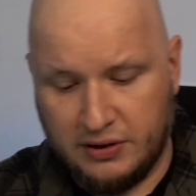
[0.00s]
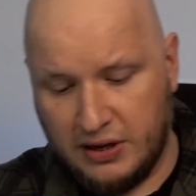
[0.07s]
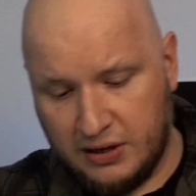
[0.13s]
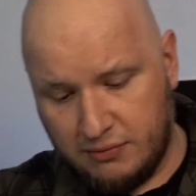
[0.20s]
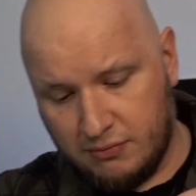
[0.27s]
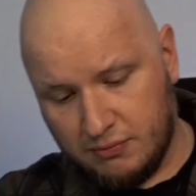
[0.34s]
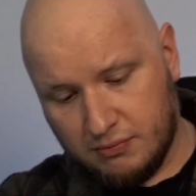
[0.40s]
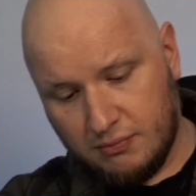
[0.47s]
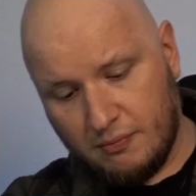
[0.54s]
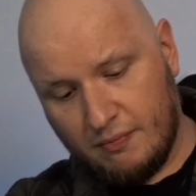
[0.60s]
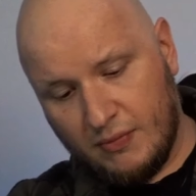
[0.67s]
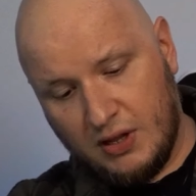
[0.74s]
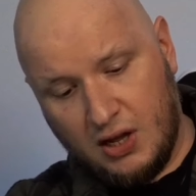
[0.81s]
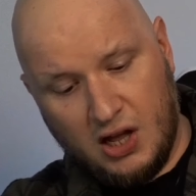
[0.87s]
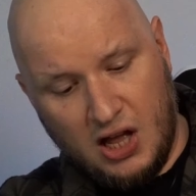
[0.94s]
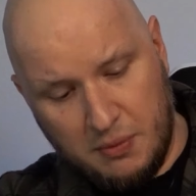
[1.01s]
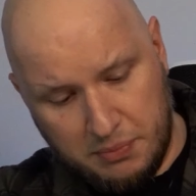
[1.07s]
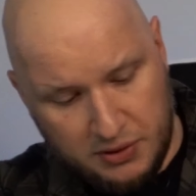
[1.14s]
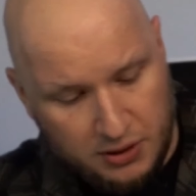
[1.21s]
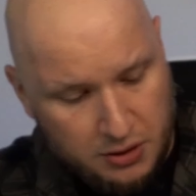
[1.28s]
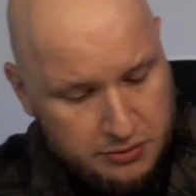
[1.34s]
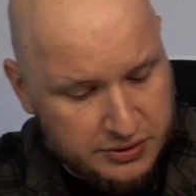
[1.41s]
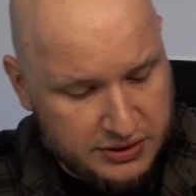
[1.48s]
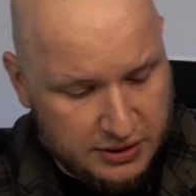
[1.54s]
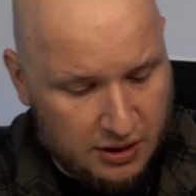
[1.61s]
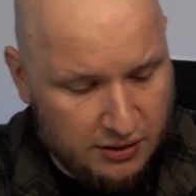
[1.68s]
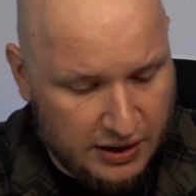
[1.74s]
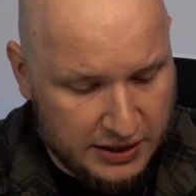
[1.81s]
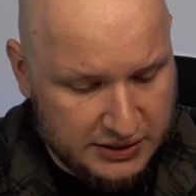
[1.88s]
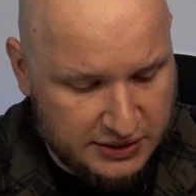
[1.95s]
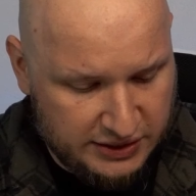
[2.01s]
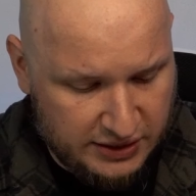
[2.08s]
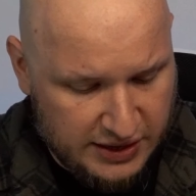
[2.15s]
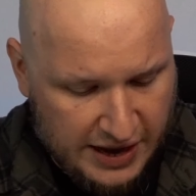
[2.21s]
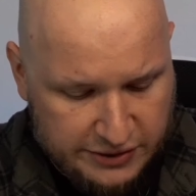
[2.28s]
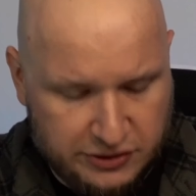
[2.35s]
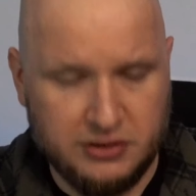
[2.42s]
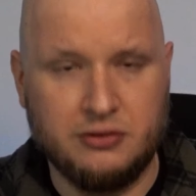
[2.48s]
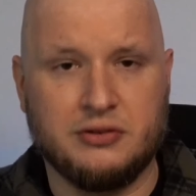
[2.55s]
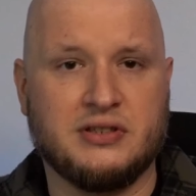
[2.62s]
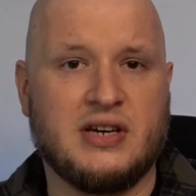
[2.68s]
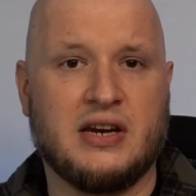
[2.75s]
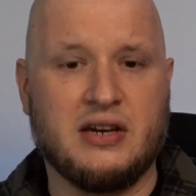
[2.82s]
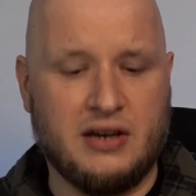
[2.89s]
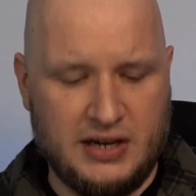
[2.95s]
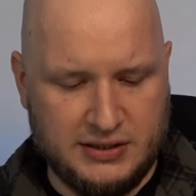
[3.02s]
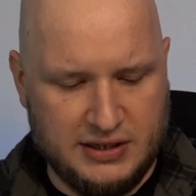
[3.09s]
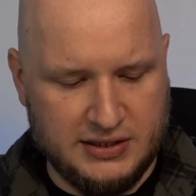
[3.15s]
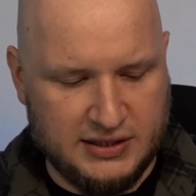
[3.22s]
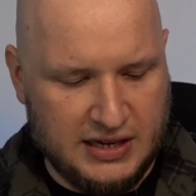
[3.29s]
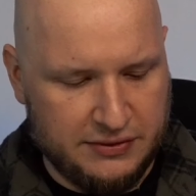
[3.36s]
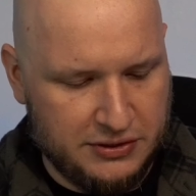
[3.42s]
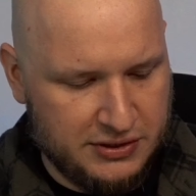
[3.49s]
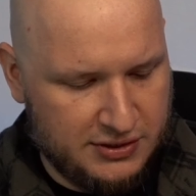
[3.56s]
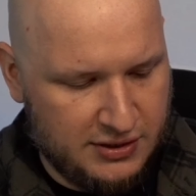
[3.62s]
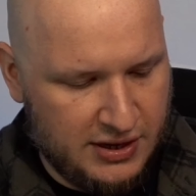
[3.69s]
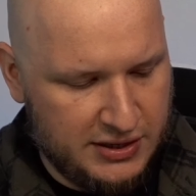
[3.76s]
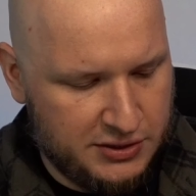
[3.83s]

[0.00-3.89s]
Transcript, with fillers: And up close, in all honesty, it actually looks kind of nice. It's got this nice,